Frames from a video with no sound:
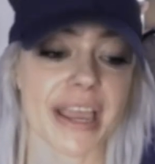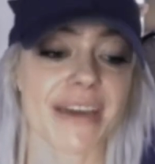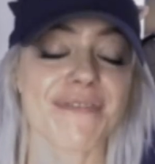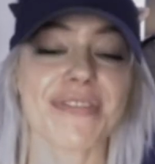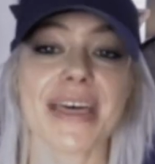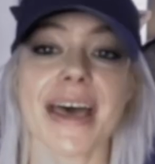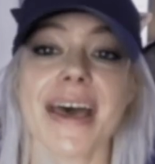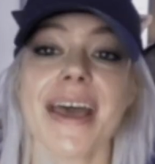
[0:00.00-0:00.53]

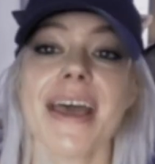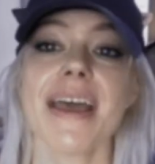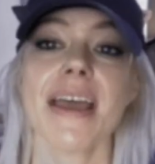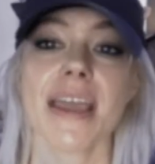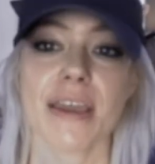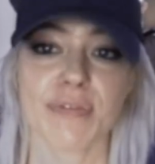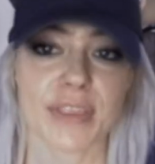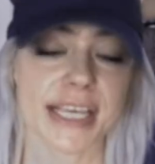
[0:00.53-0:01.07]

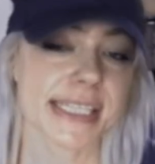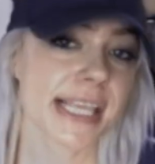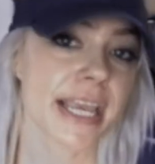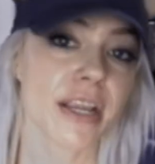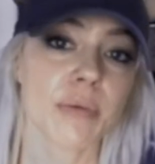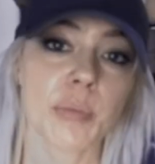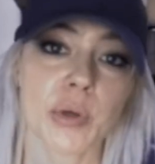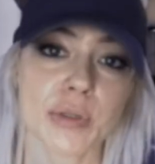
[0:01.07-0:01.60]
if like say
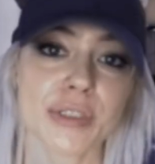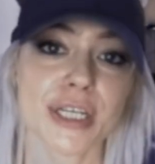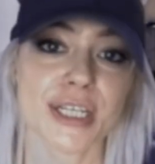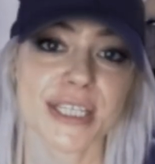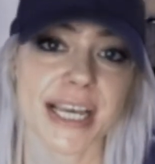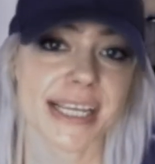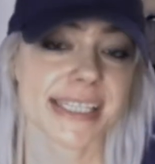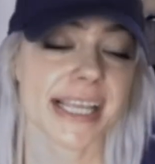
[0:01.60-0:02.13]
your moons are
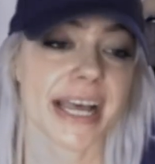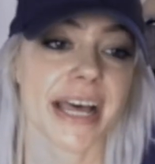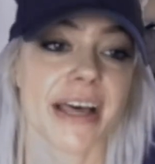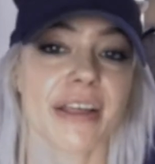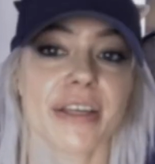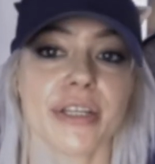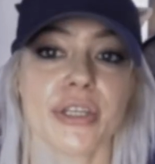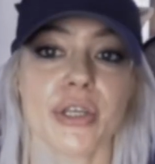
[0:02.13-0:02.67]

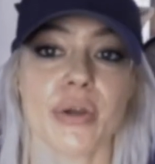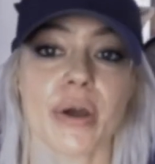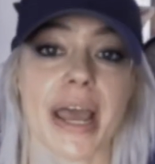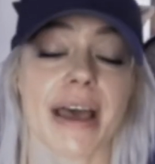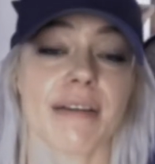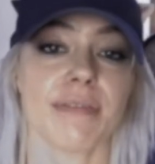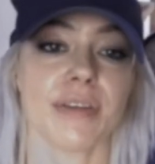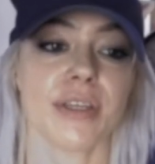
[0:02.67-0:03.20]
sextile and you
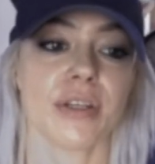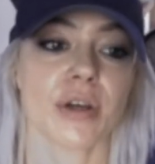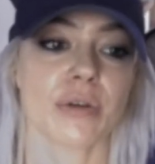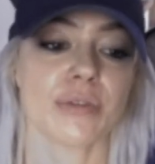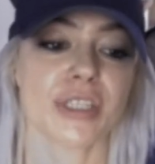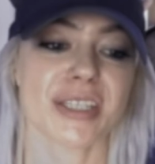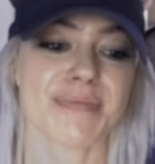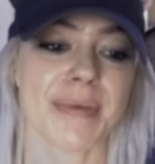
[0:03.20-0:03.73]
have, you know,
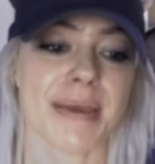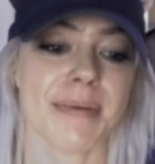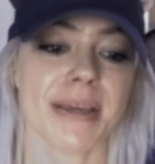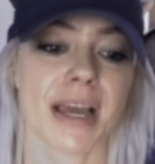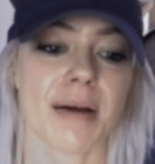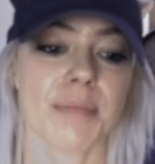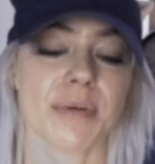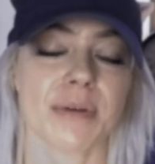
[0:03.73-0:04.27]
just maybe
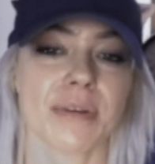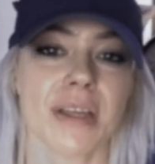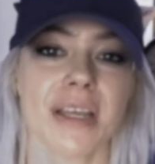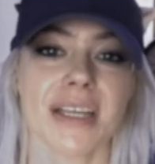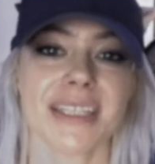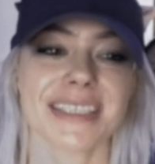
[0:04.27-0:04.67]
a couple